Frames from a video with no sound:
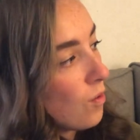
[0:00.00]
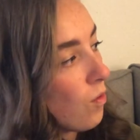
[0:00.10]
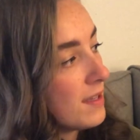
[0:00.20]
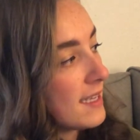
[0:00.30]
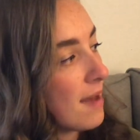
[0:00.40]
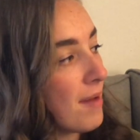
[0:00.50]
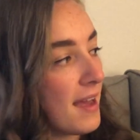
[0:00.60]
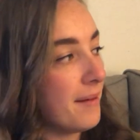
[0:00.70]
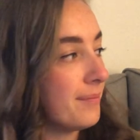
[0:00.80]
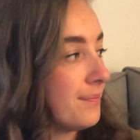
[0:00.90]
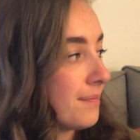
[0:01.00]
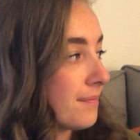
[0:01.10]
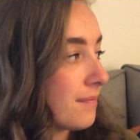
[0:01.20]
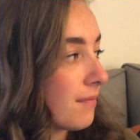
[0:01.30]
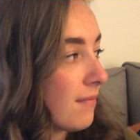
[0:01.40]
What am I?
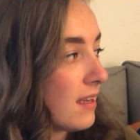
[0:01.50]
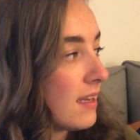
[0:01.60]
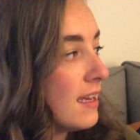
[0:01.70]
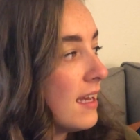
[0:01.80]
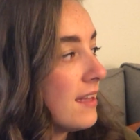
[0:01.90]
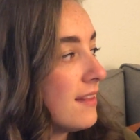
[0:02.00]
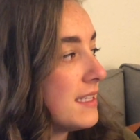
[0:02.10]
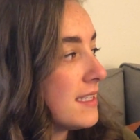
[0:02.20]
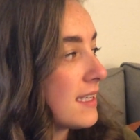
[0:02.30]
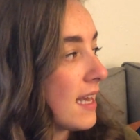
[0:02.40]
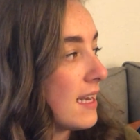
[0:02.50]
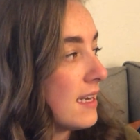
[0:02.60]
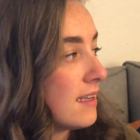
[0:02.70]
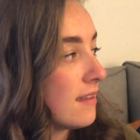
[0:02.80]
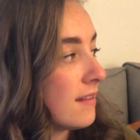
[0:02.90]
This
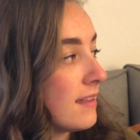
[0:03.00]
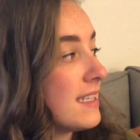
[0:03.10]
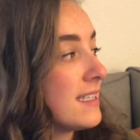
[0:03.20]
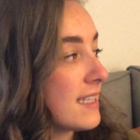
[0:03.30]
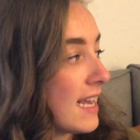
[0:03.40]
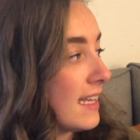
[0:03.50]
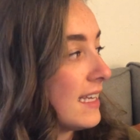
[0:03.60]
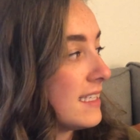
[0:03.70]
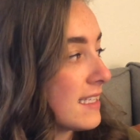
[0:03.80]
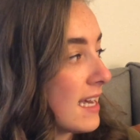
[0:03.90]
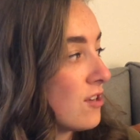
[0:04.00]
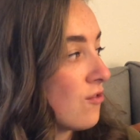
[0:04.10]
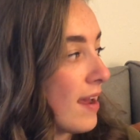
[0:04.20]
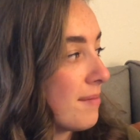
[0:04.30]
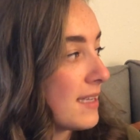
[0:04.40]
scaly-skinned
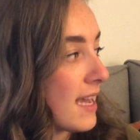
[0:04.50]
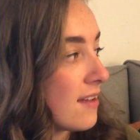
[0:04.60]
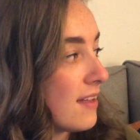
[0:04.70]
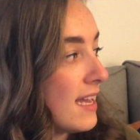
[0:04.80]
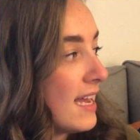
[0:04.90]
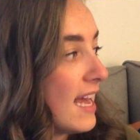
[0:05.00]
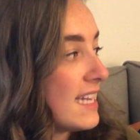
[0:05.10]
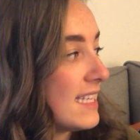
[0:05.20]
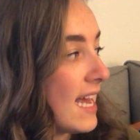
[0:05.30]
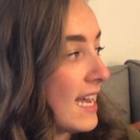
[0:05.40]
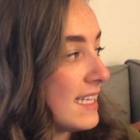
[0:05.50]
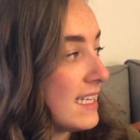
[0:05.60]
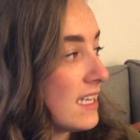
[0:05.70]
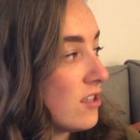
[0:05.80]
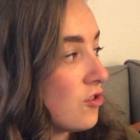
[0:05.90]
reptile is
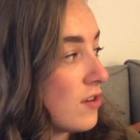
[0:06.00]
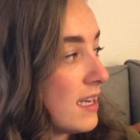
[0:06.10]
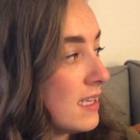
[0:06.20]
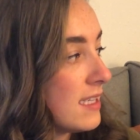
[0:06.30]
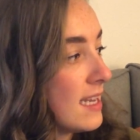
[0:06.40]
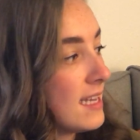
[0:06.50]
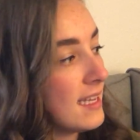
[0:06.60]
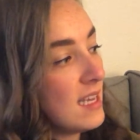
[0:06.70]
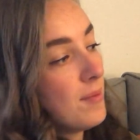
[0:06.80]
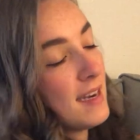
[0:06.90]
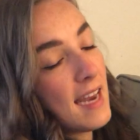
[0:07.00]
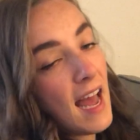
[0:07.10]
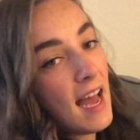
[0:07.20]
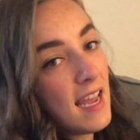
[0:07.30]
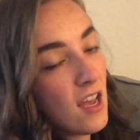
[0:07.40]
hiding in the trees, keeping an
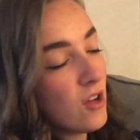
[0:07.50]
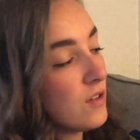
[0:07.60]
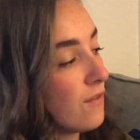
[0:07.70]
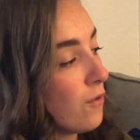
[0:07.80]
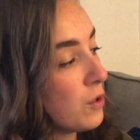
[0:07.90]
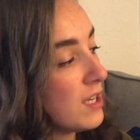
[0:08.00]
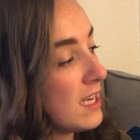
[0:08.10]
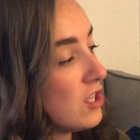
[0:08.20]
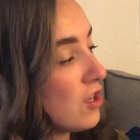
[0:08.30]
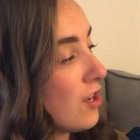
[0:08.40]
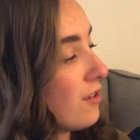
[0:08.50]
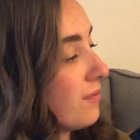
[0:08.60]
eye out for danger.